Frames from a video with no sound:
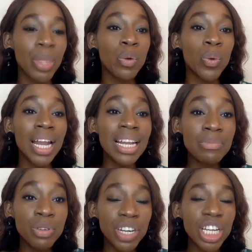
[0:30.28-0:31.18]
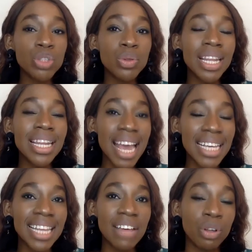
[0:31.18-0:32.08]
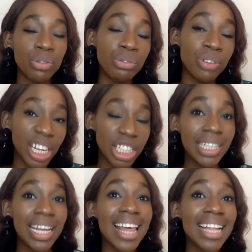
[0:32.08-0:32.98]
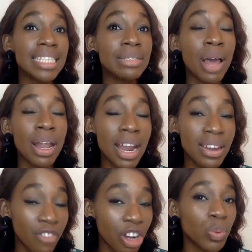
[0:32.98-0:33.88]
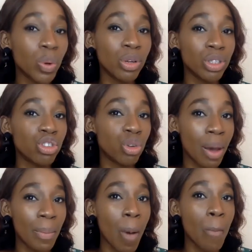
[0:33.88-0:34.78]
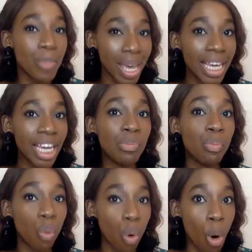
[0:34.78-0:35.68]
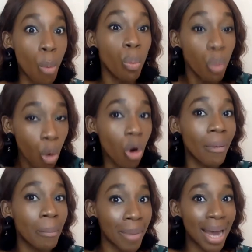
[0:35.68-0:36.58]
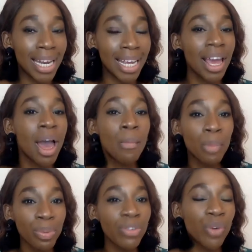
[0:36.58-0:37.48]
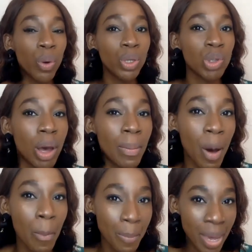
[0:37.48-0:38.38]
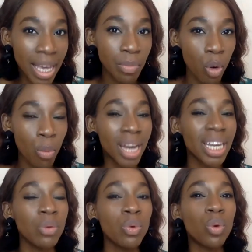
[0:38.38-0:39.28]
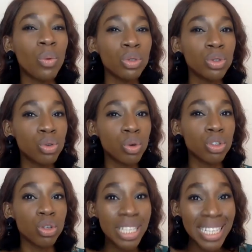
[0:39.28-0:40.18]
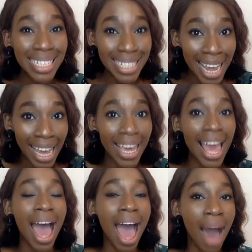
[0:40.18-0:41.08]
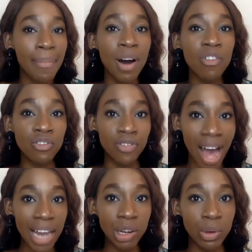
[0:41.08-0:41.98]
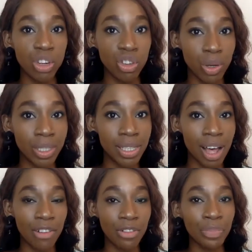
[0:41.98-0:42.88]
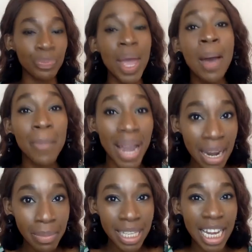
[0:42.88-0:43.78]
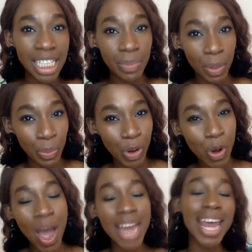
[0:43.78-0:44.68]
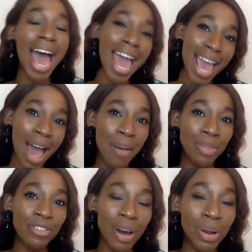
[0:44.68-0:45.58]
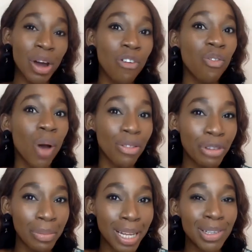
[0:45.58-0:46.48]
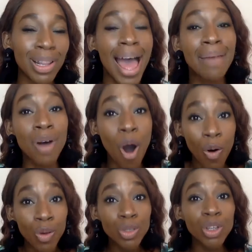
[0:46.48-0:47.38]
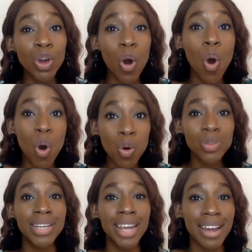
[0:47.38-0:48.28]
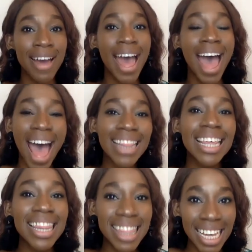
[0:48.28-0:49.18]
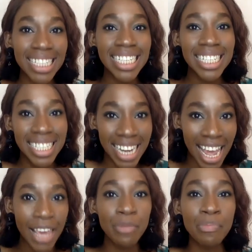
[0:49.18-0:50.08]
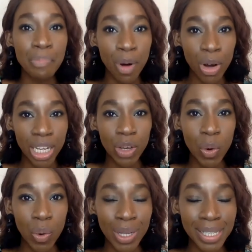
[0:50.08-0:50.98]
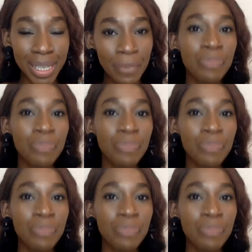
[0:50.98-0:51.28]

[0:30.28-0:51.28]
We are moving into the next level of creation, and first we're going to talk about making more money. But before we talk about making more money, we want to talk to you today about valuing yourself. My name is Elizabeth Booker, and I am the founder of Wealth from Little. I'm also your host here at the 30-day money course.